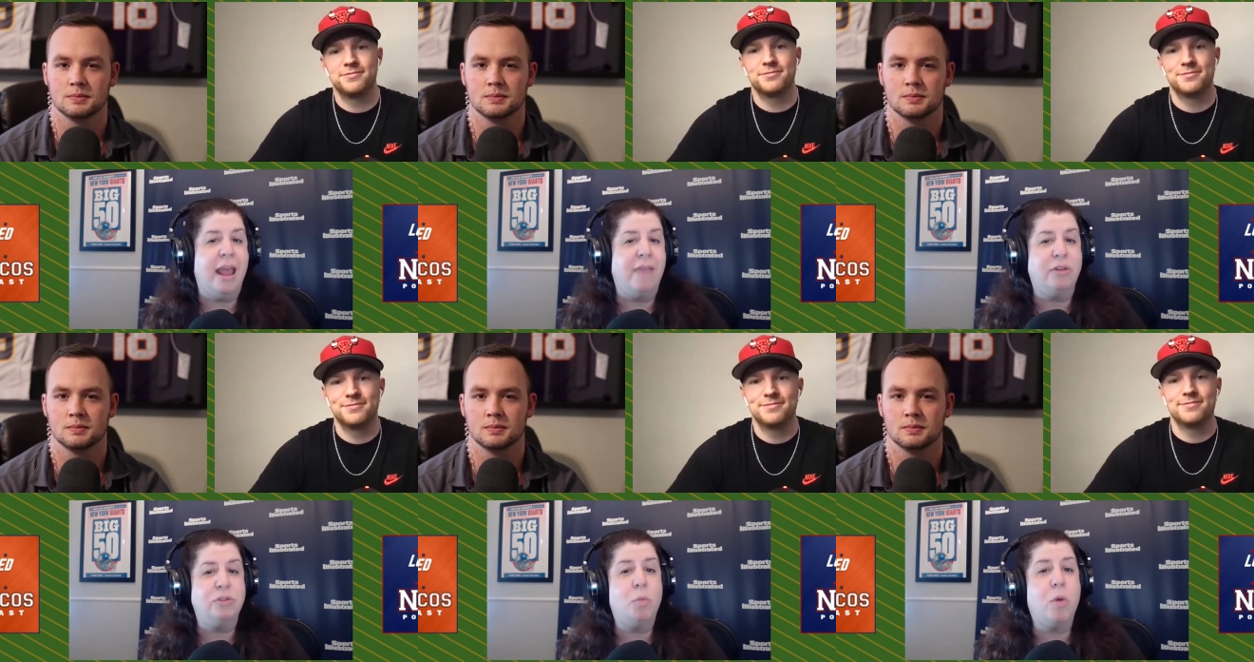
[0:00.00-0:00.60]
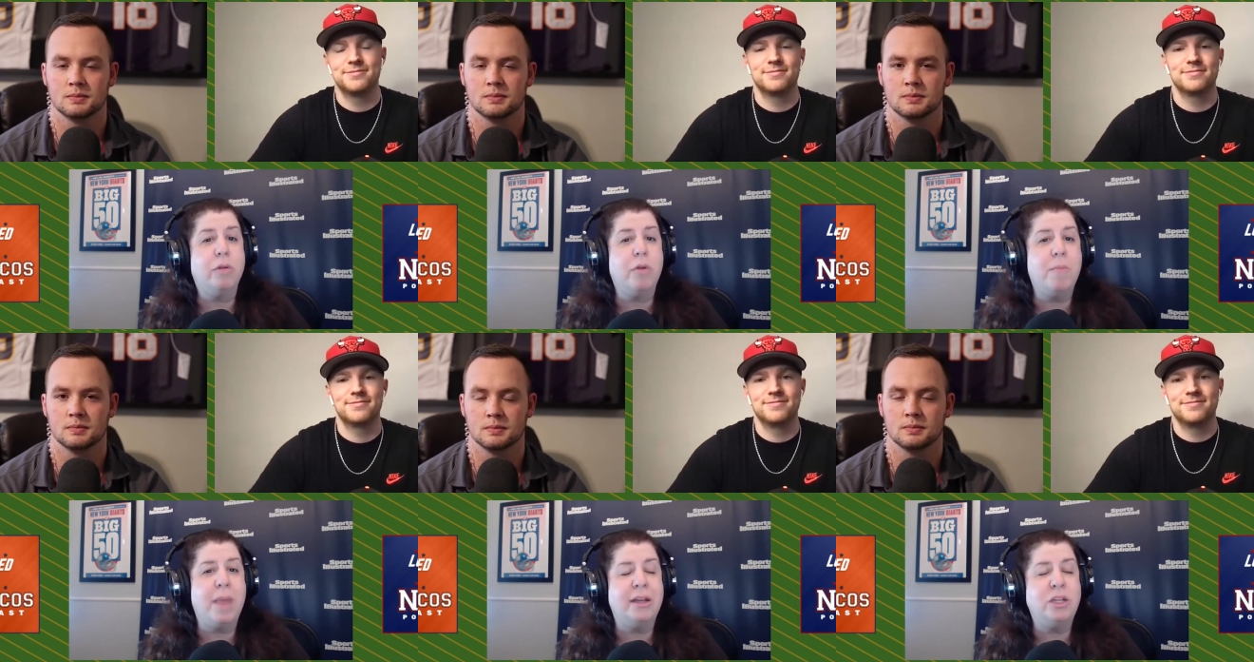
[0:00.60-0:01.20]
Speaker 1: If there's a workload
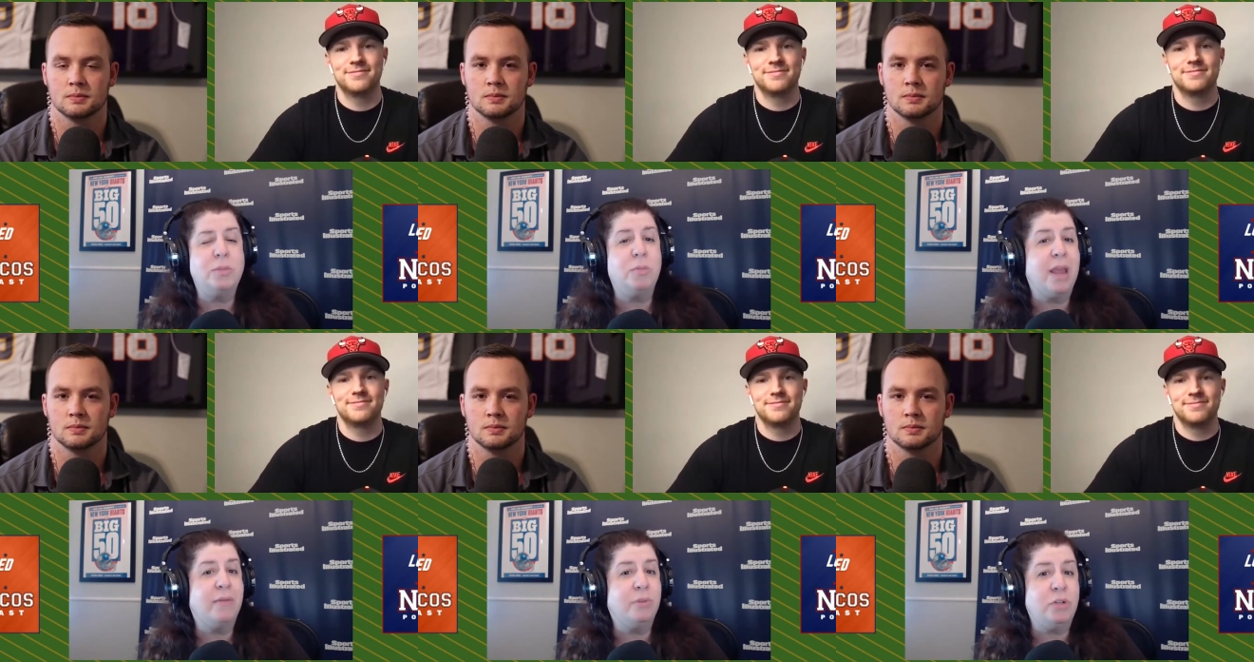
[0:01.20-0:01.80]
management we have to